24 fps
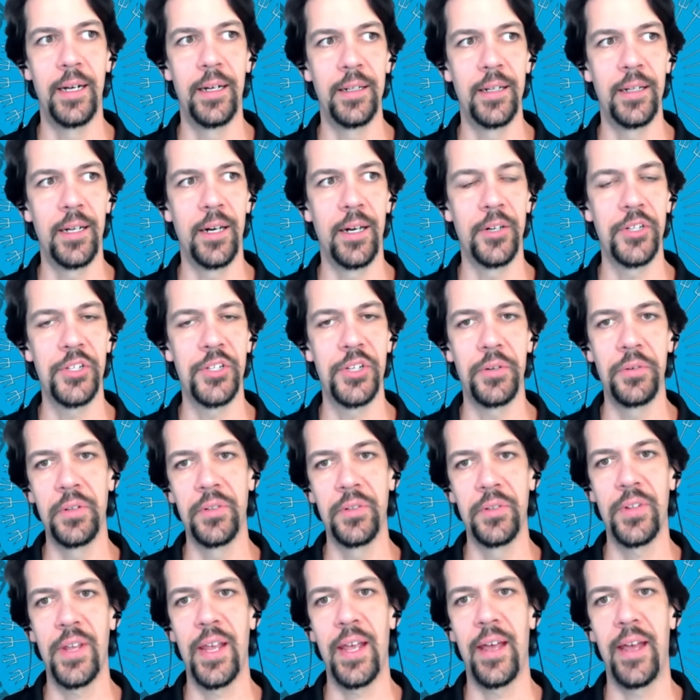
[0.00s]
students
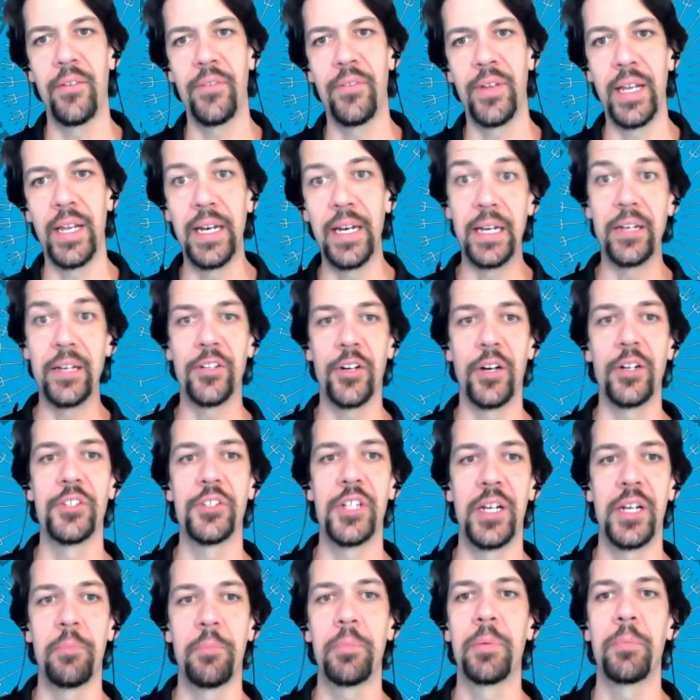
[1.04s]
have an
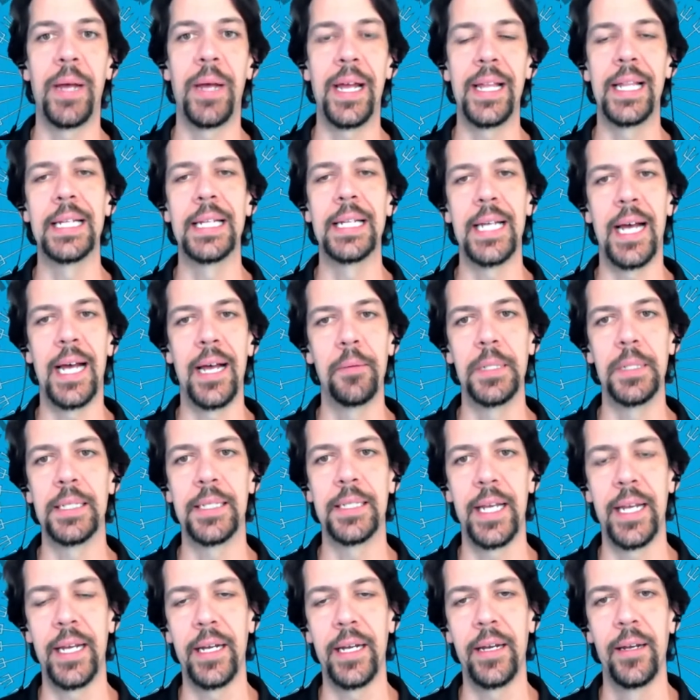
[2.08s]
internship by the time that
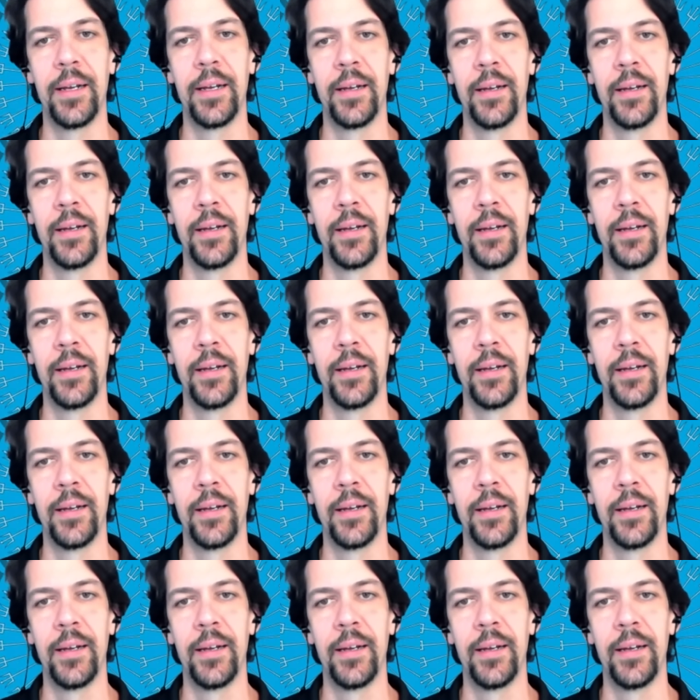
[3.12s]
they